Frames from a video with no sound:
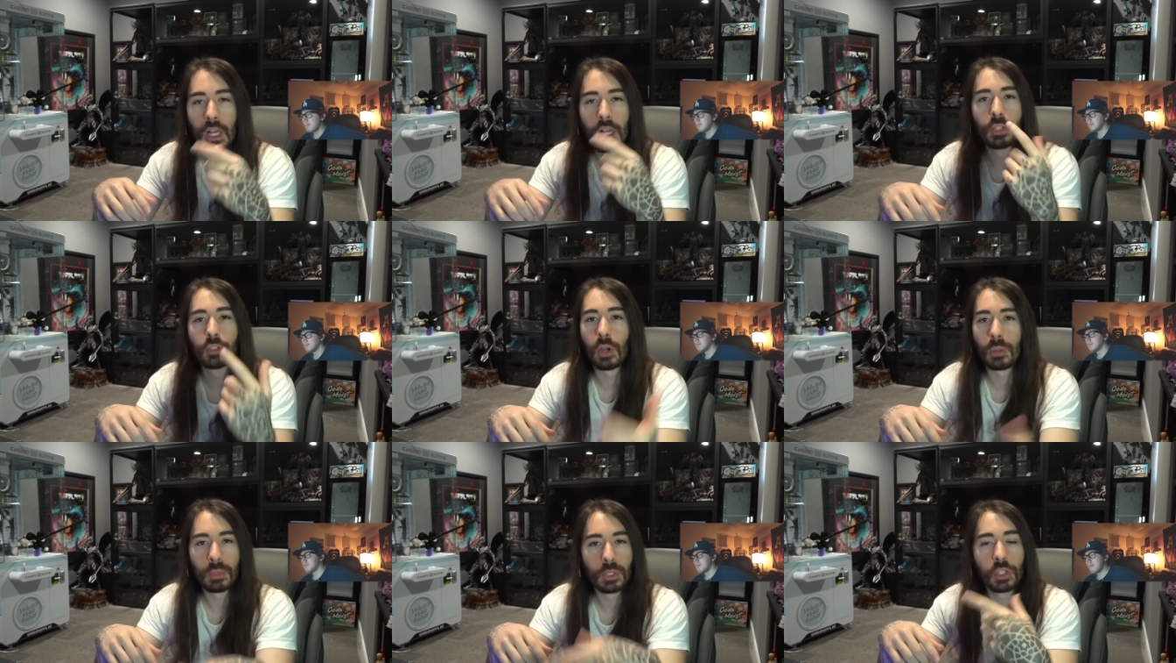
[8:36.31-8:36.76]

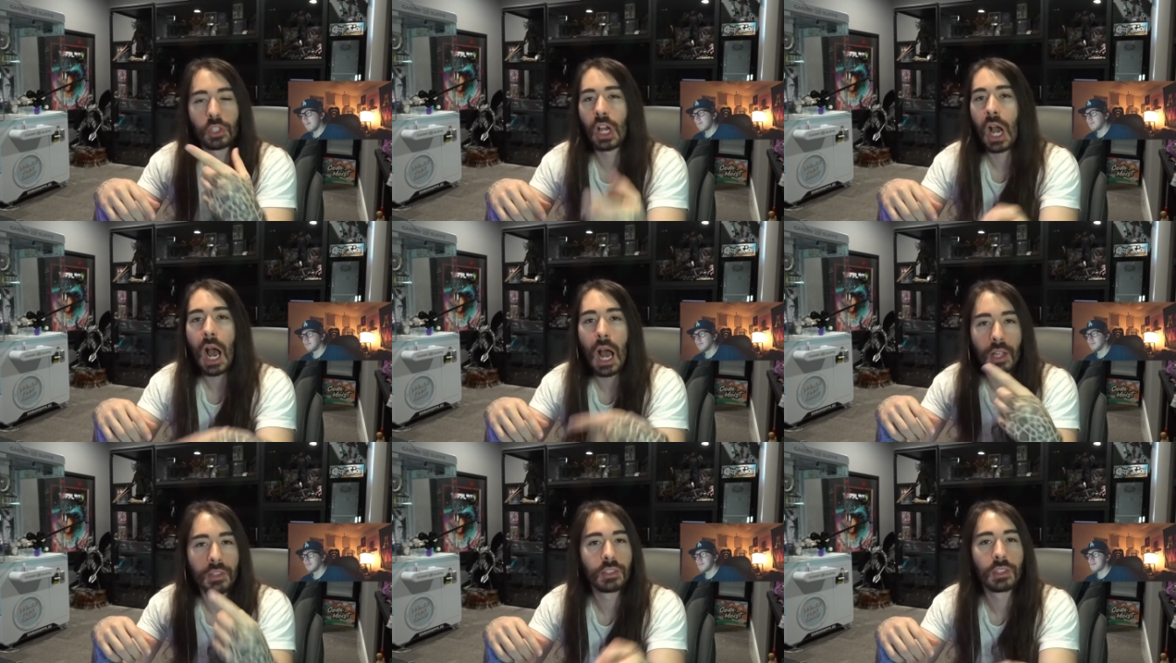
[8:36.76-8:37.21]
So I'm just
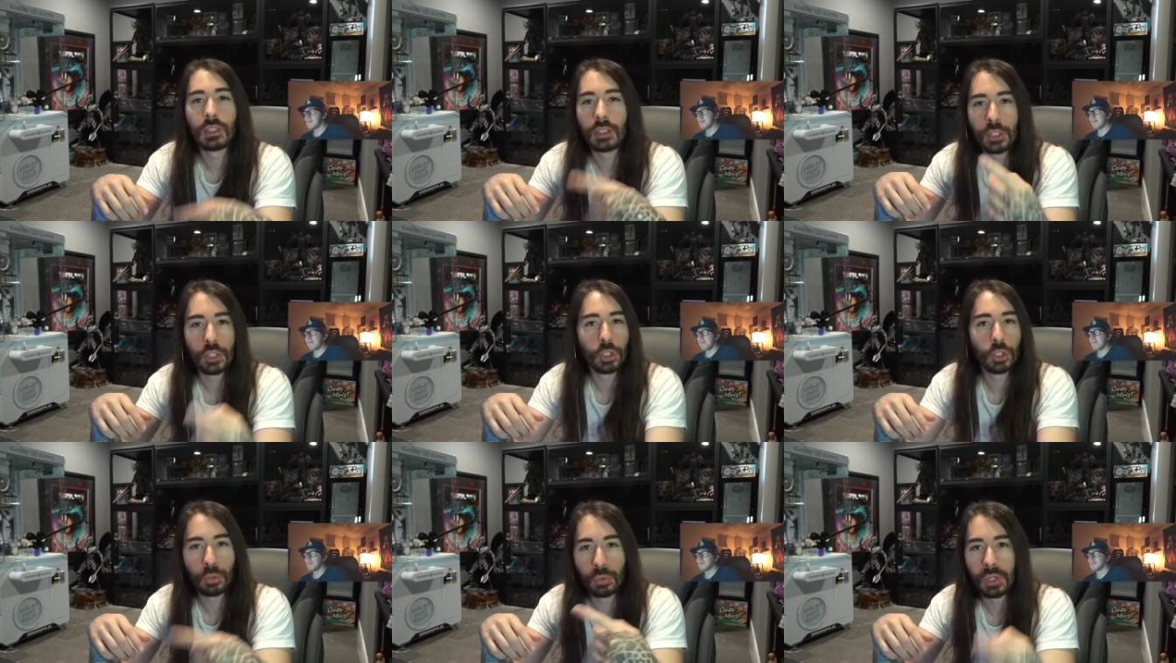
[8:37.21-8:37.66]
constantly
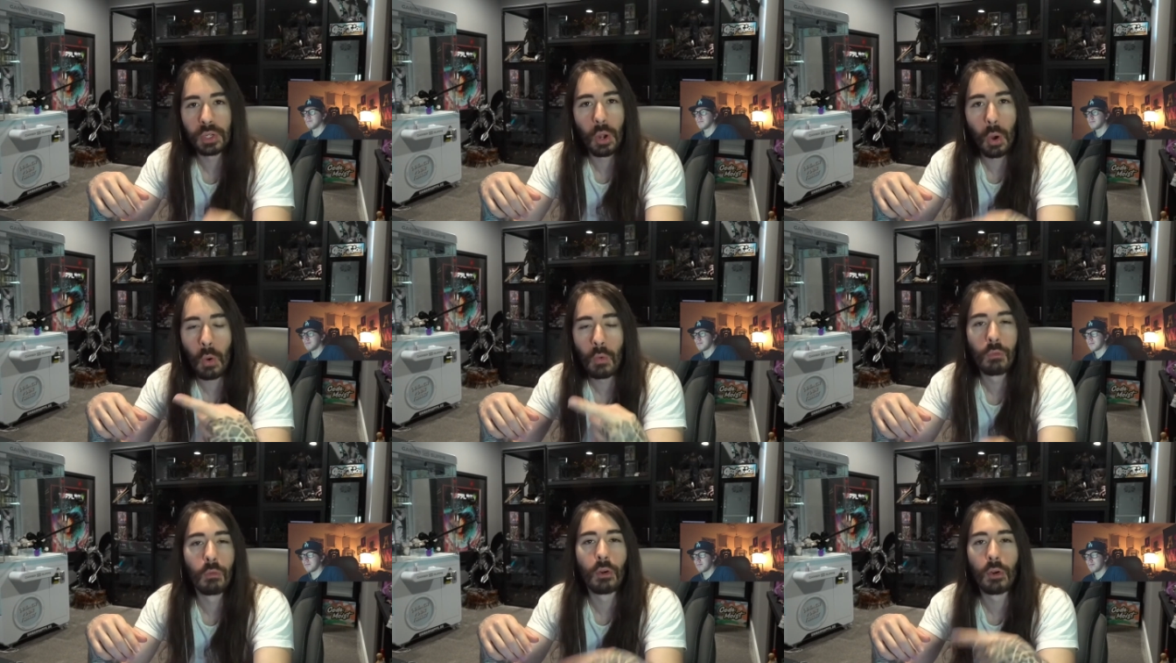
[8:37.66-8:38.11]
shooting
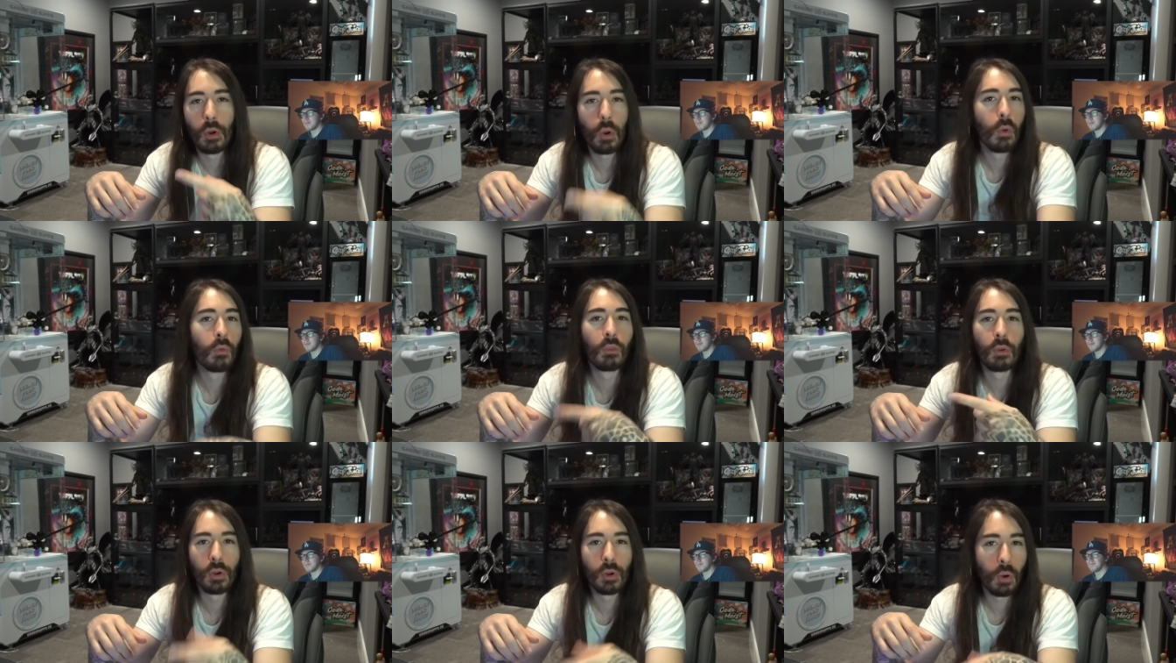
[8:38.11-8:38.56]
over and
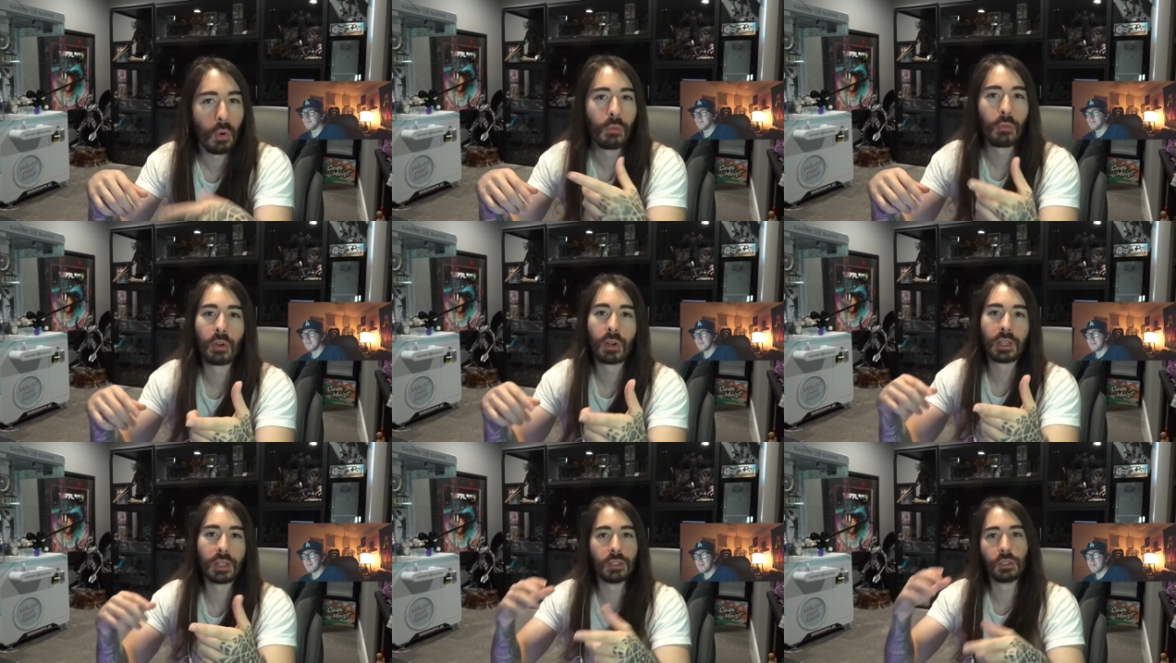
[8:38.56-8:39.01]
over and
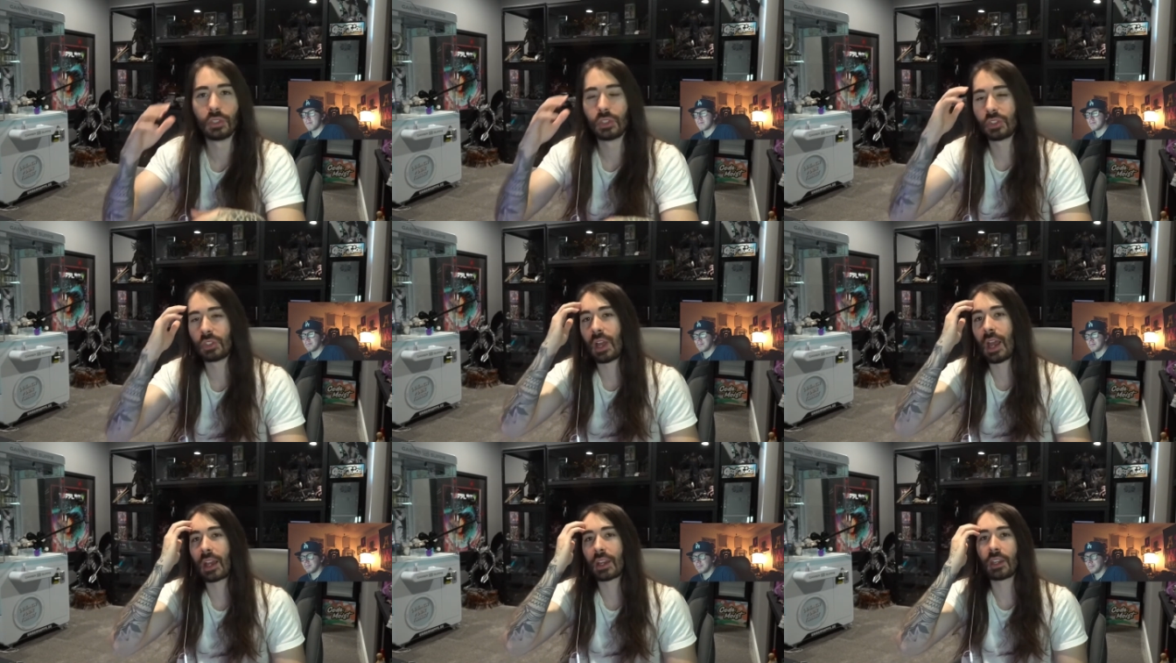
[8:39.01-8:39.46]
over again, just
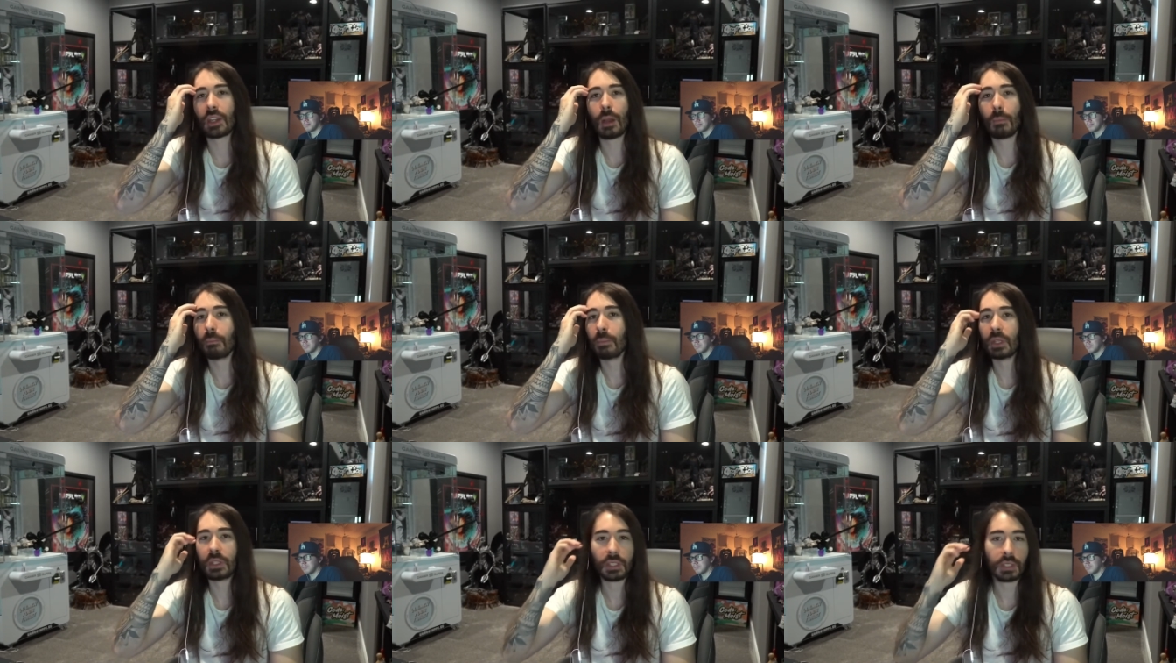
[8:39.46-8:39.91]
stacking
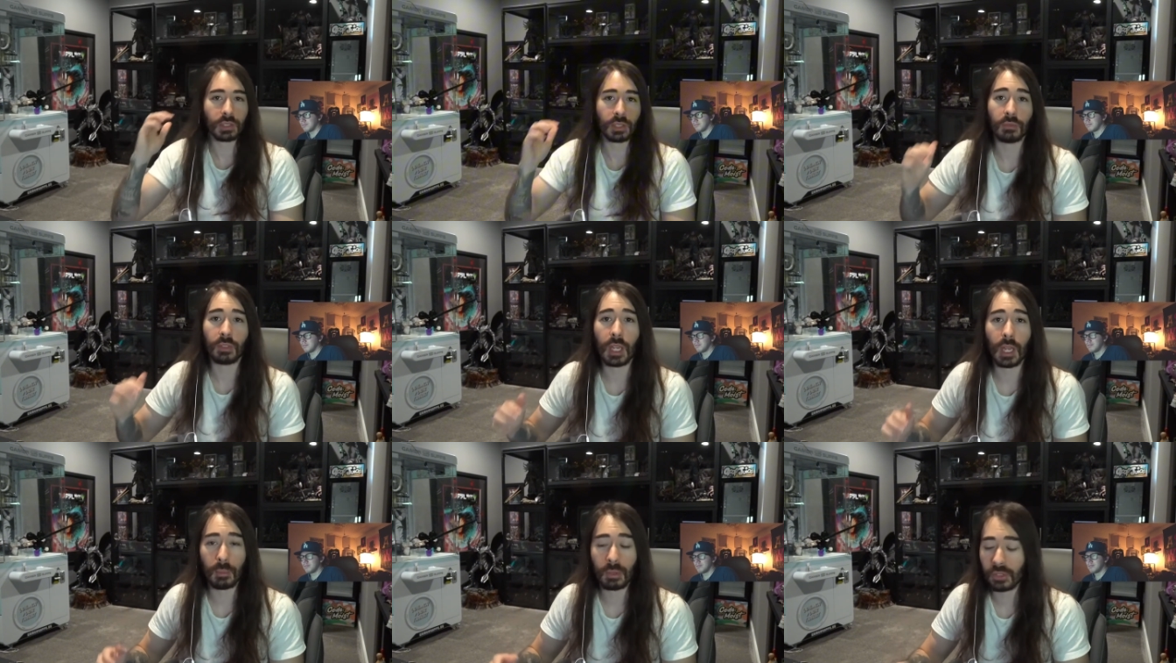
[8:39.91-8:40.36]
up millions
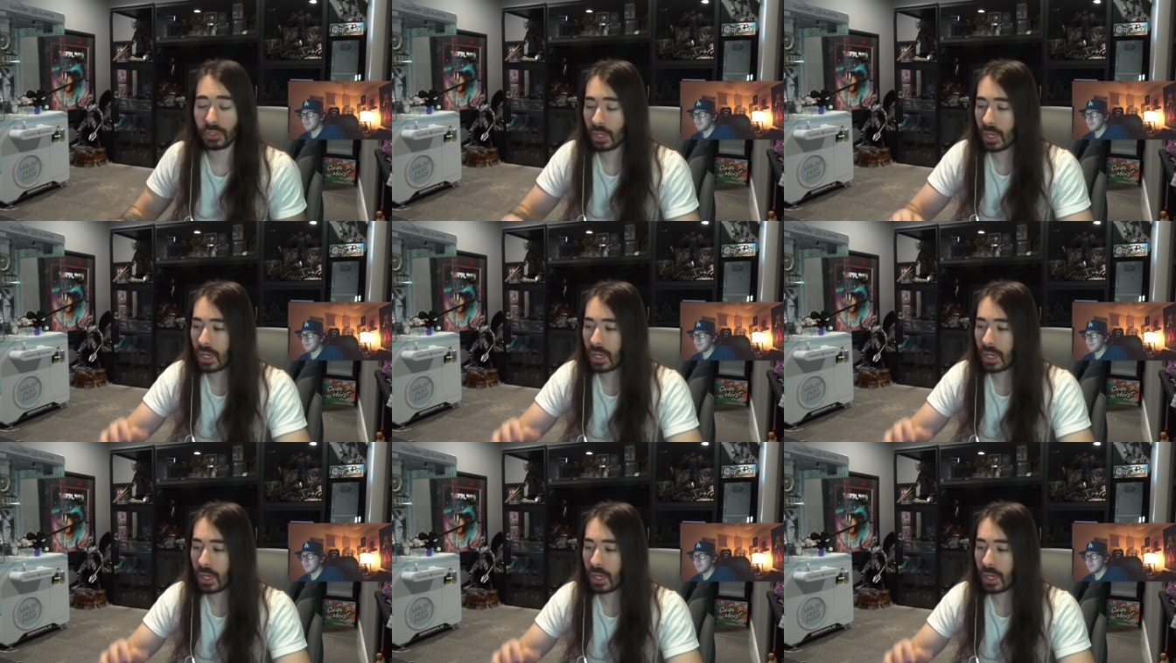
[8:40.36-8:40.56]
of damage.